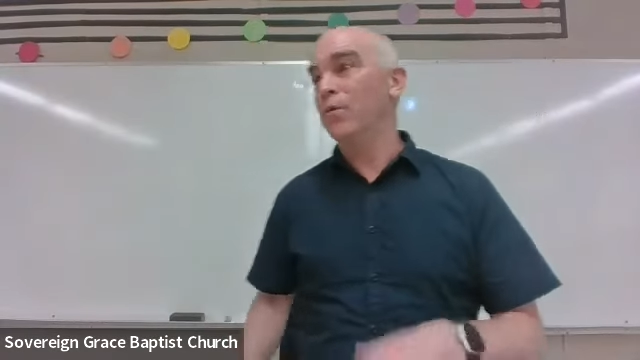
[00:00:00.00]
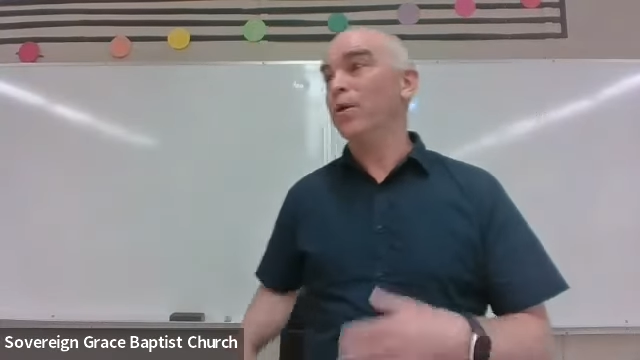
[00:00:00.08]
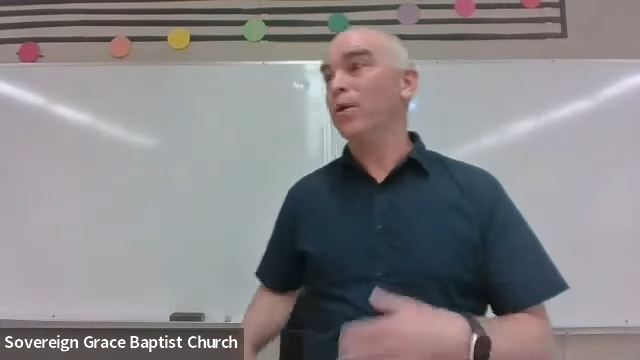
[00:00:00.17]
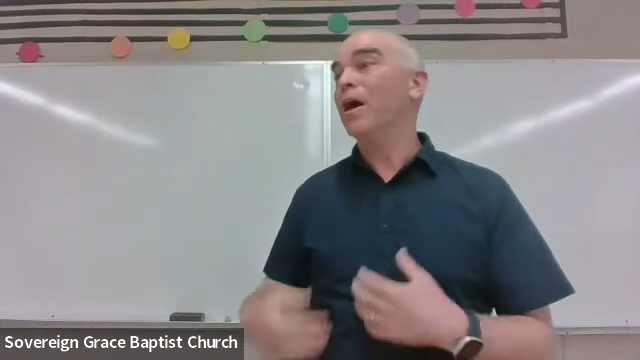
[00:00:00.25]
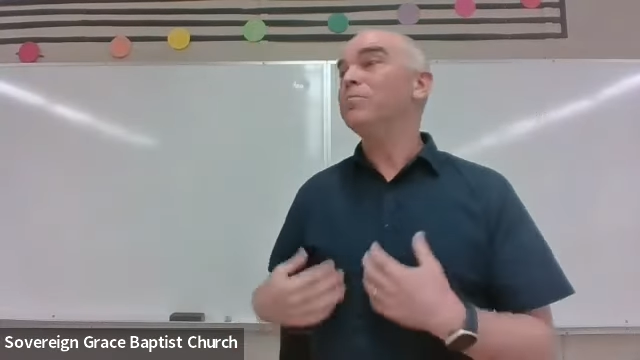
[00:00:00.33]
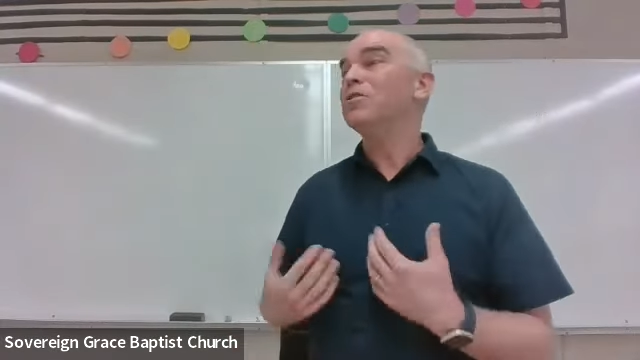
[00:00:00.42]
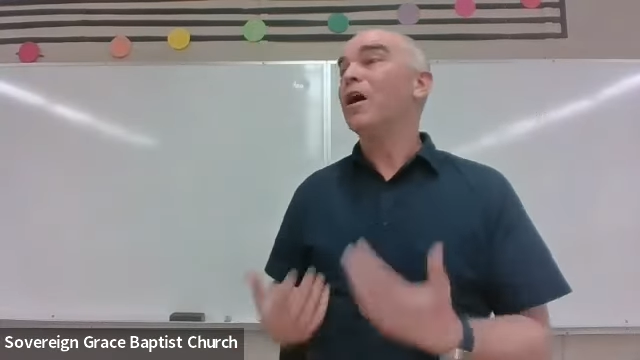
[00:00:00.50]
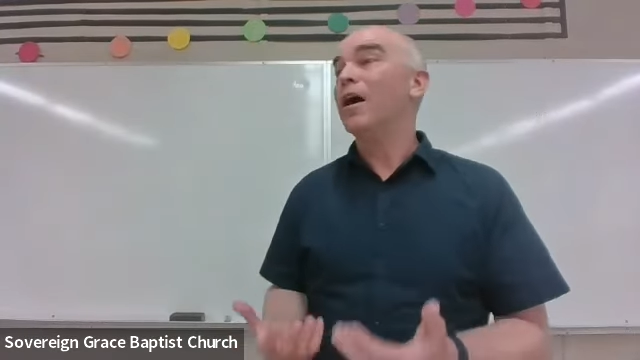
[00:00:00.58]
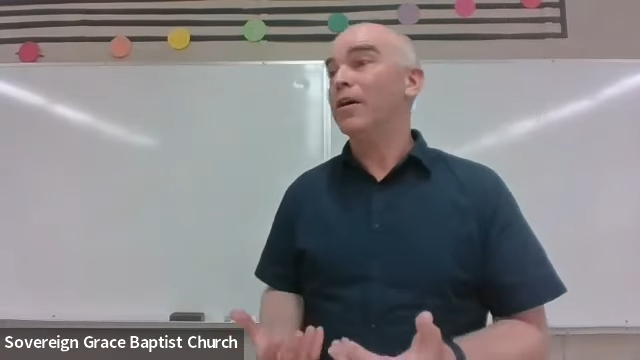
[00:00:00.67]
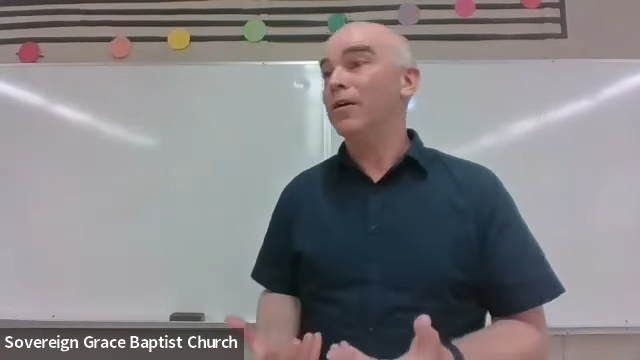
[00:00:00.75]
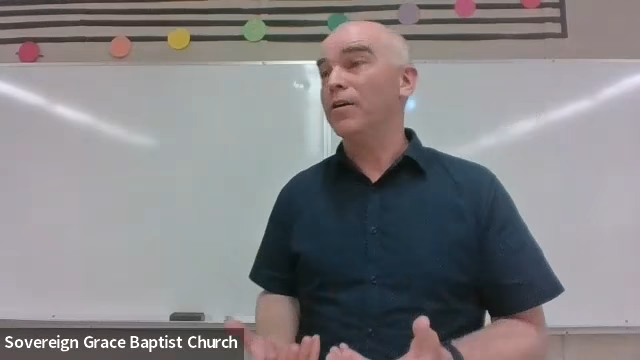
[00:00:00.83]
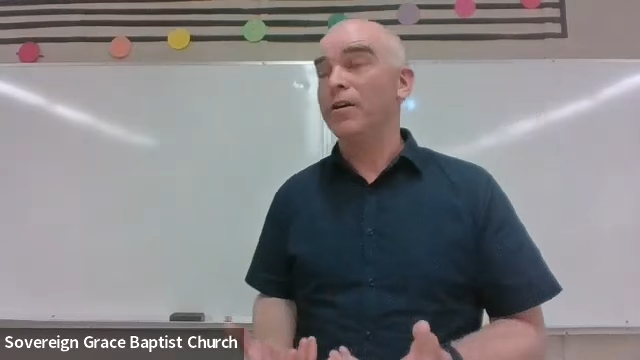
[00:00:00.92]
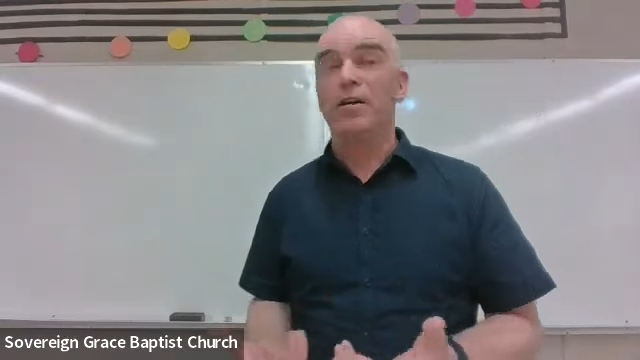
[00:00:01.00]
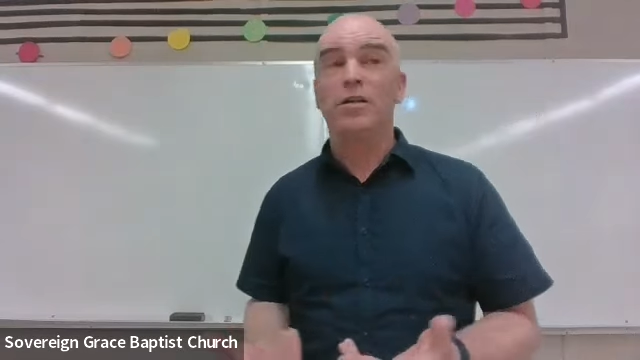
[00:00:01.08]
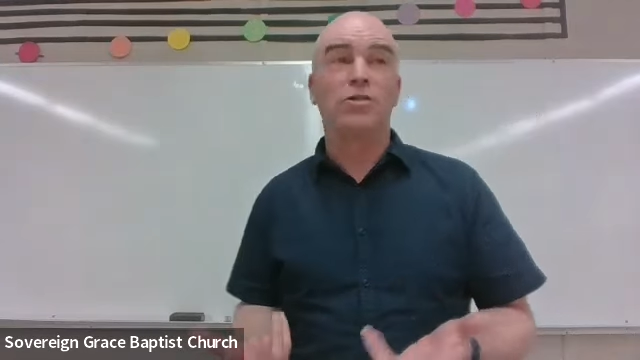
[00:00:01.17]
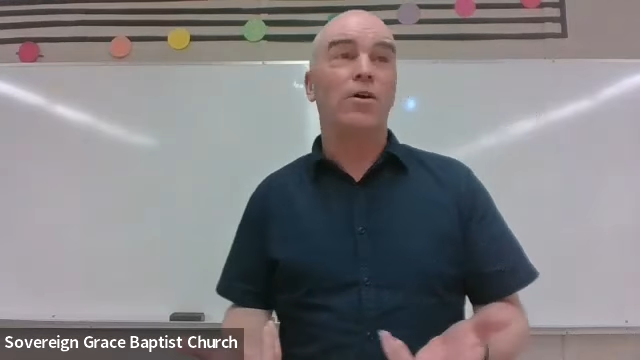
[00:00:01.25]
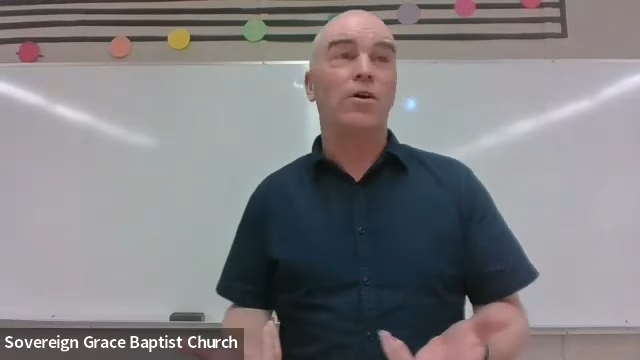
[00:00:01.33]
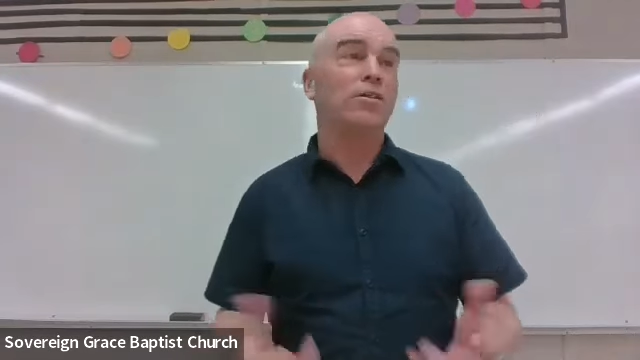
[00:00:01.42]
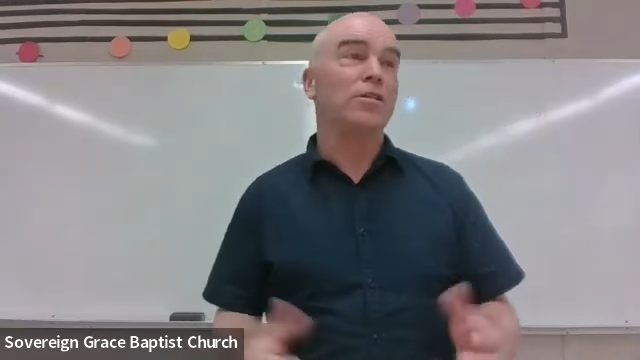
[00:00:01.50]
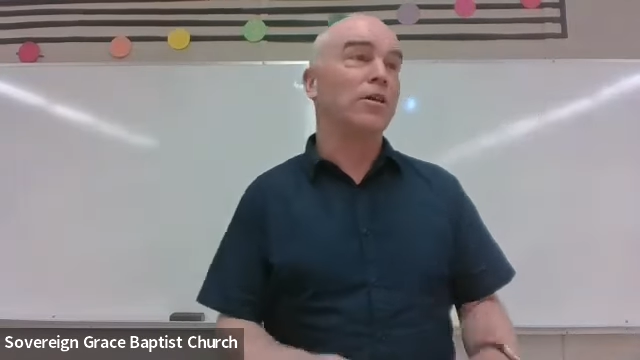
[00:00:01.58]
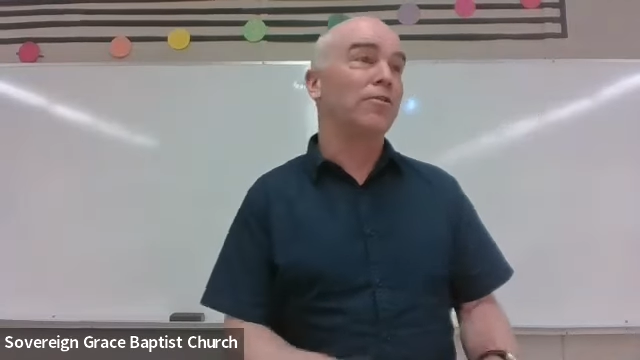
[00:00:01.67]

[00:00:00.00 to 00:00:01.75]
Now, when I'm tired and exhausted,